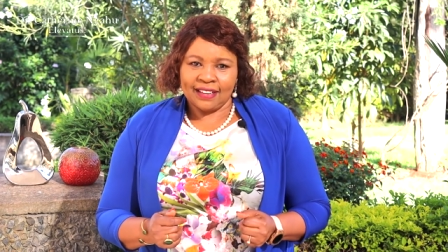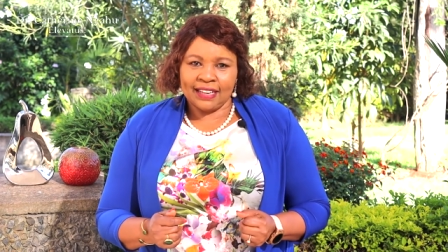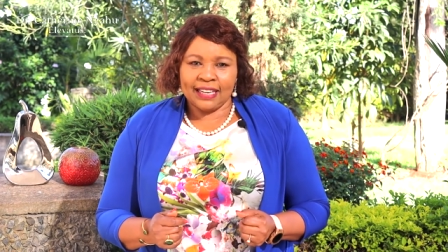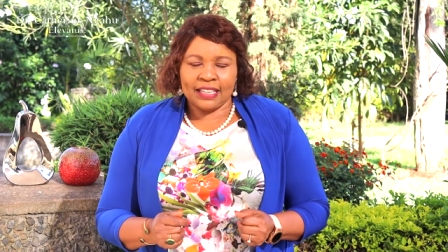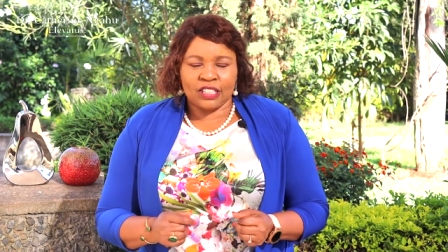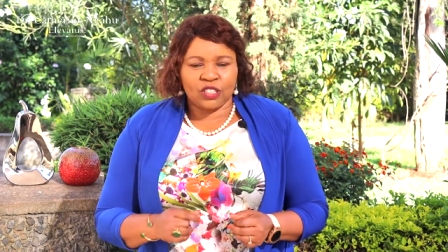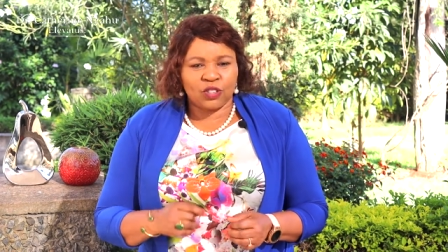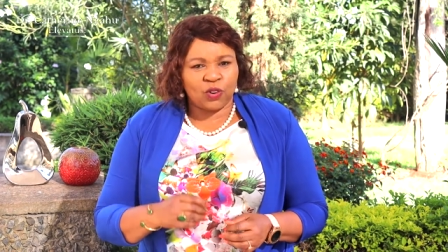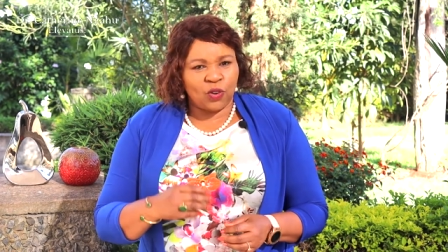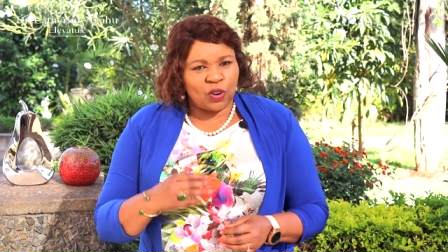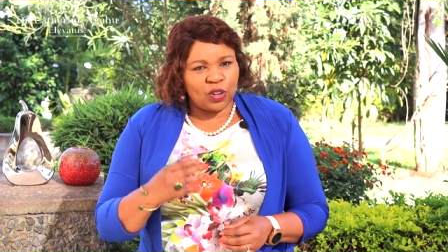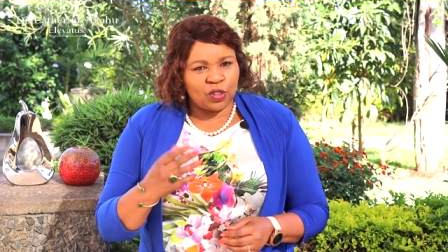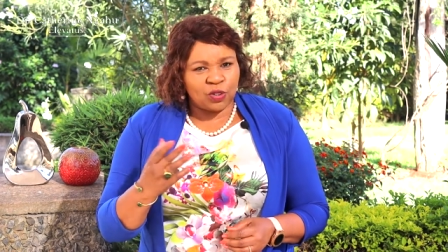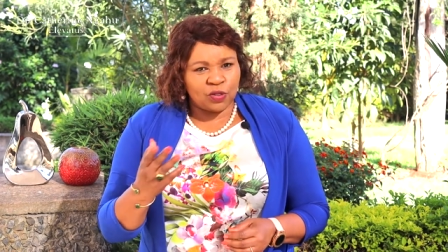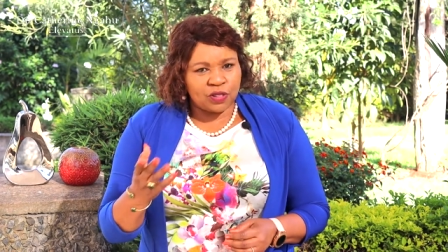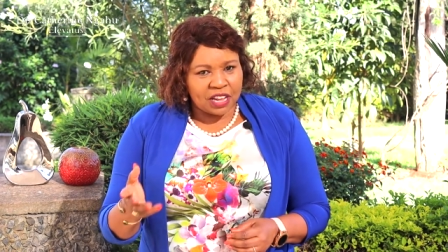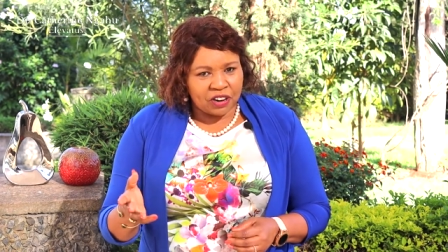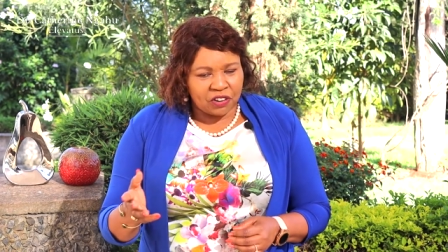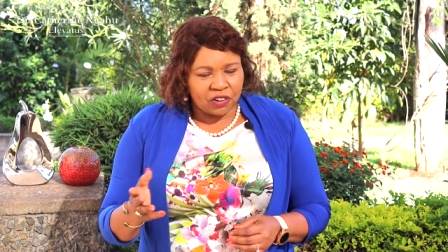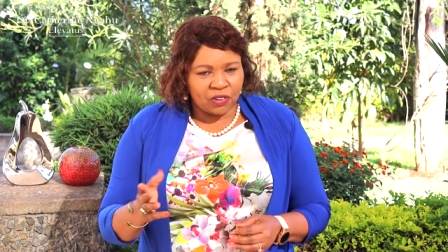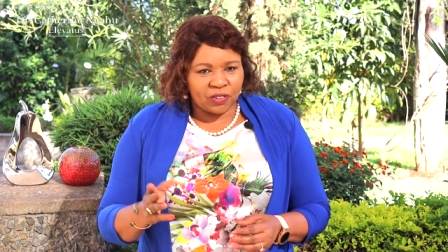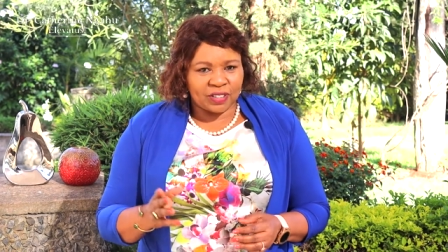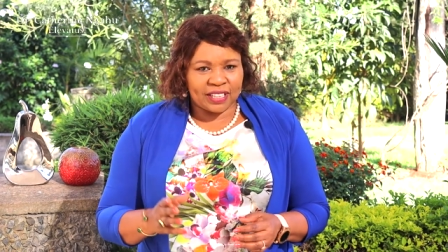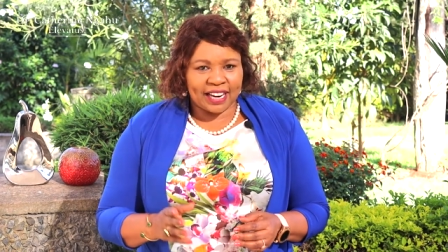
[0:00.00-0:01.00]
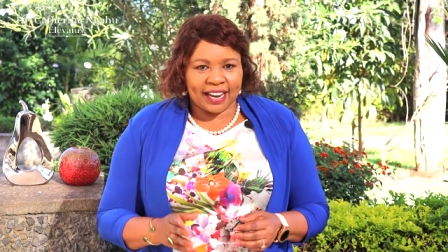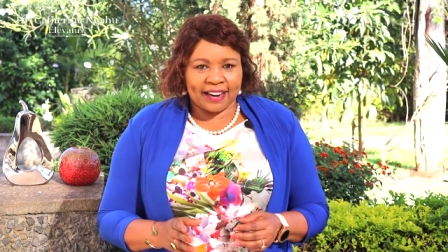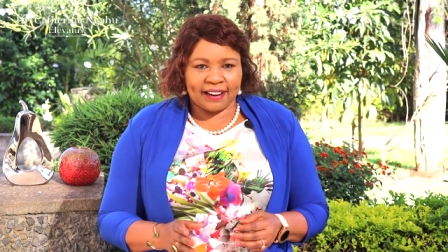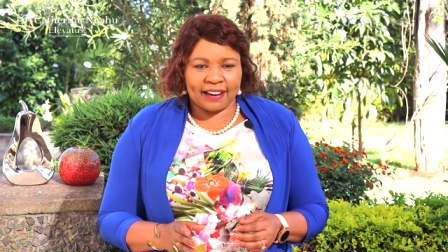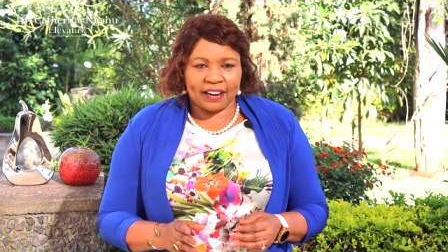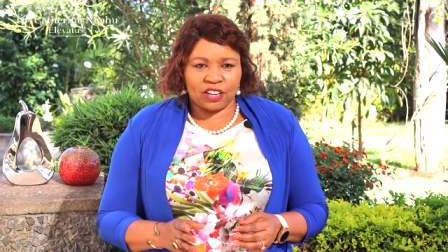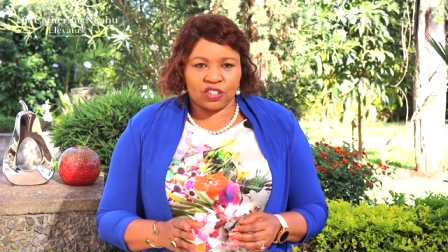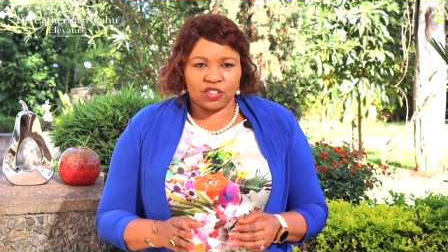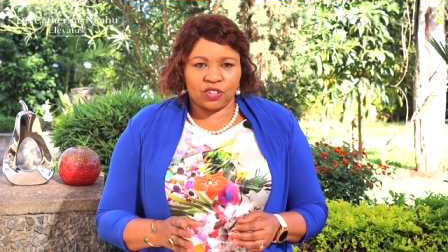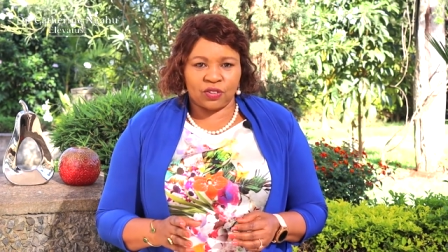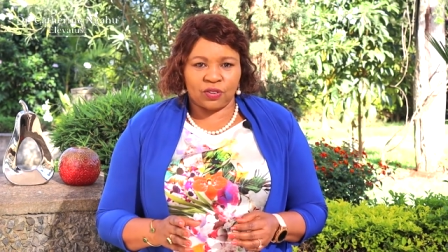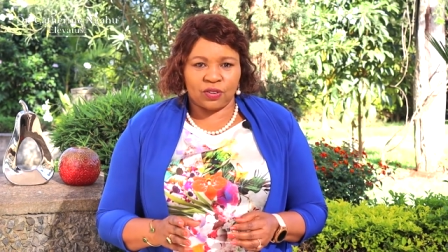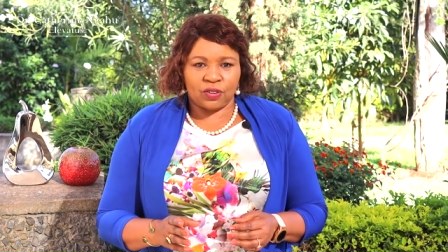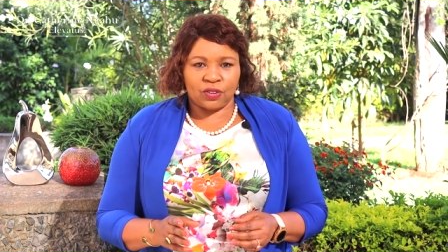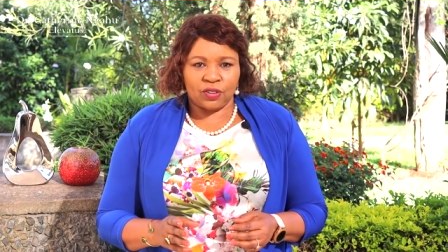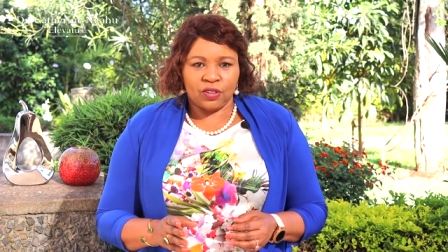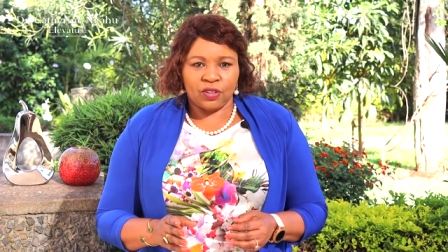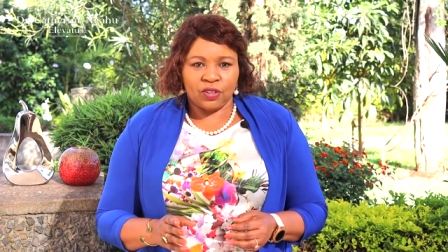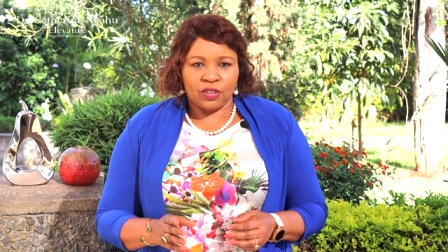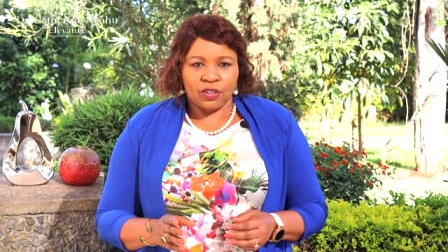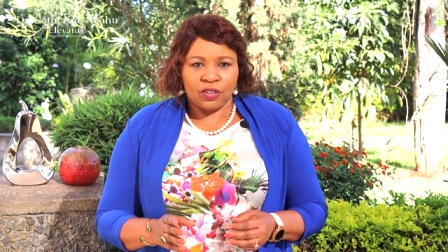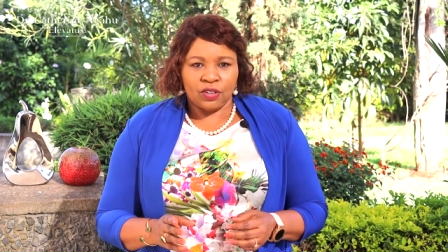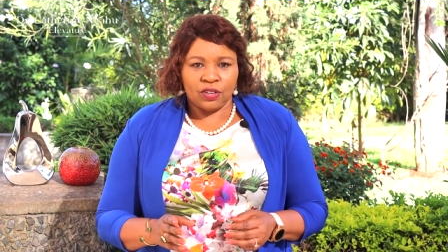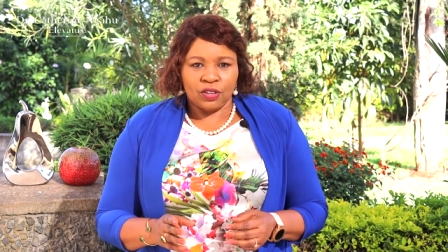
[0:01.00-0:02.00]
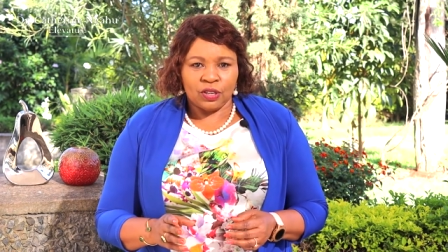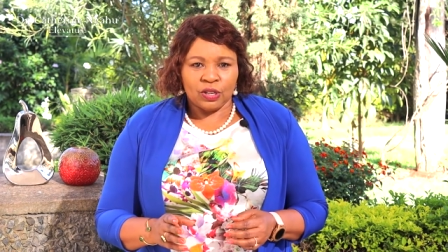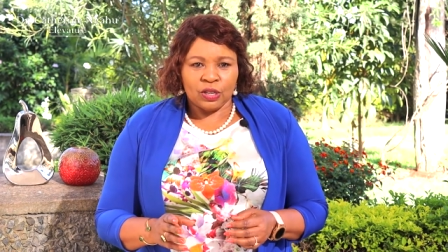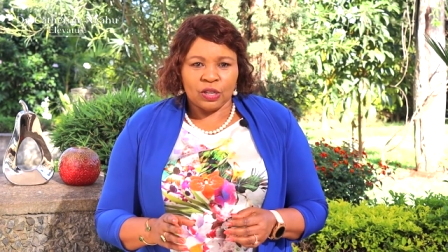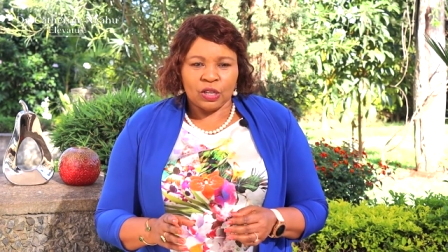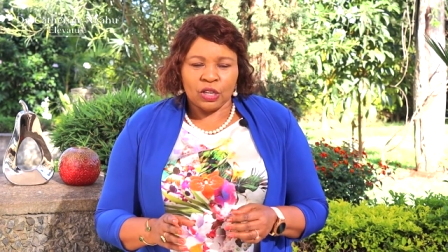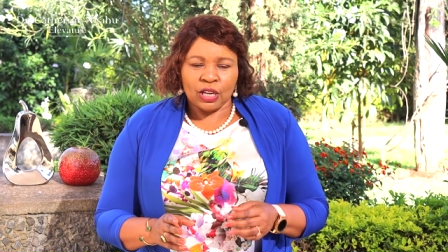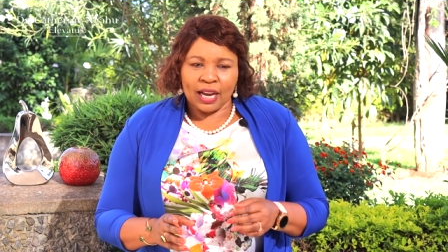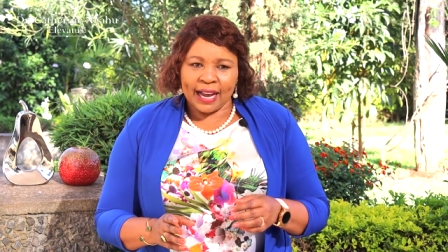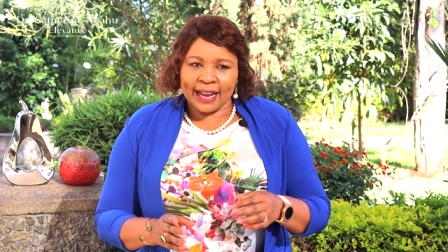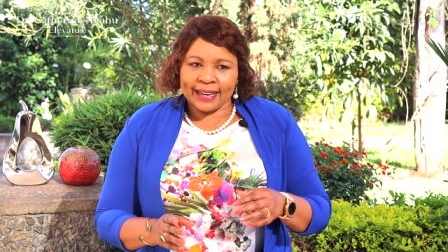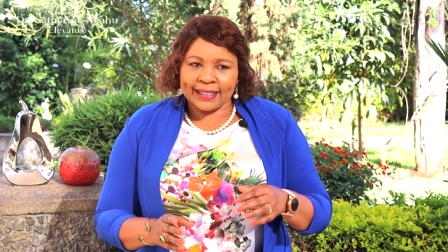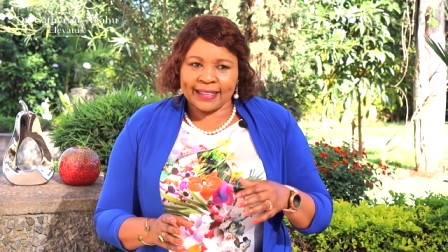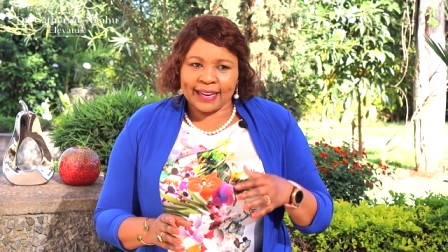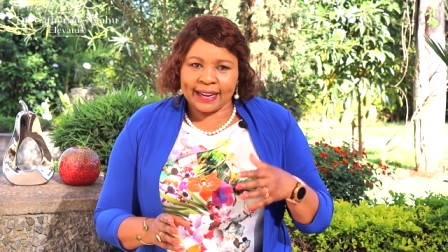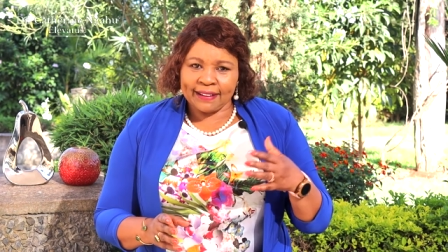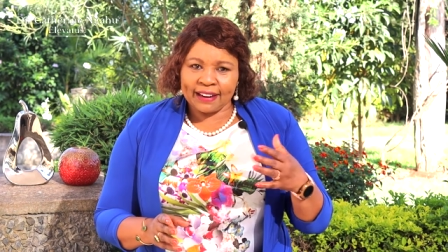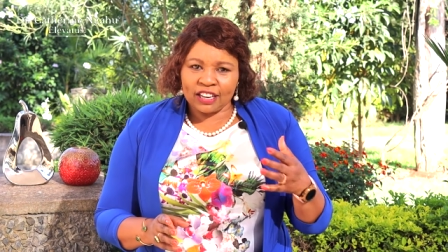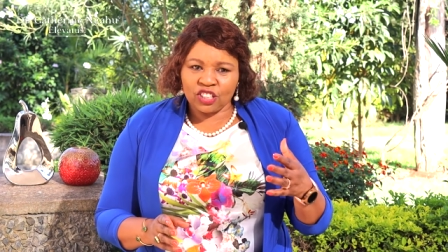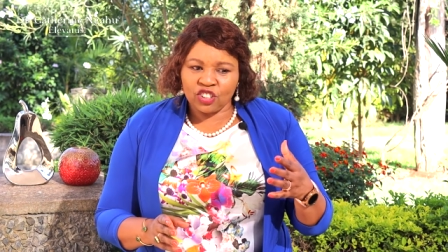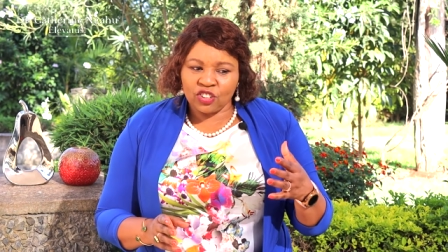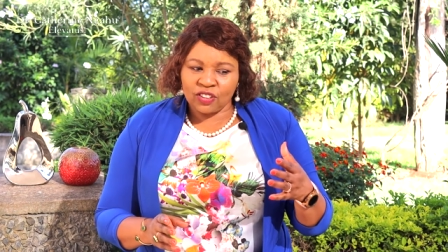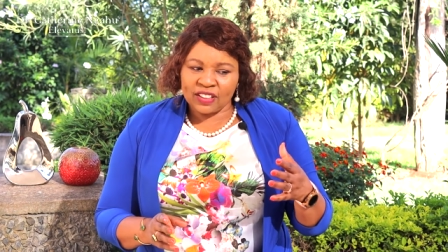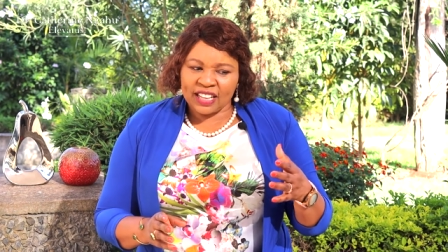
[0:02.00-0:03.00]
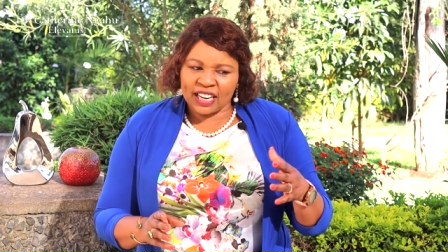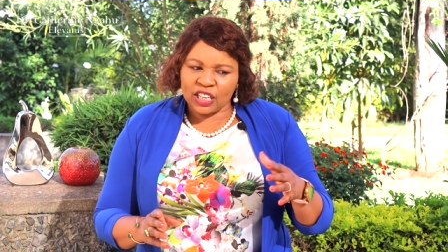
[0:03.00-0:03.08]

It's going to the wrong direction a direction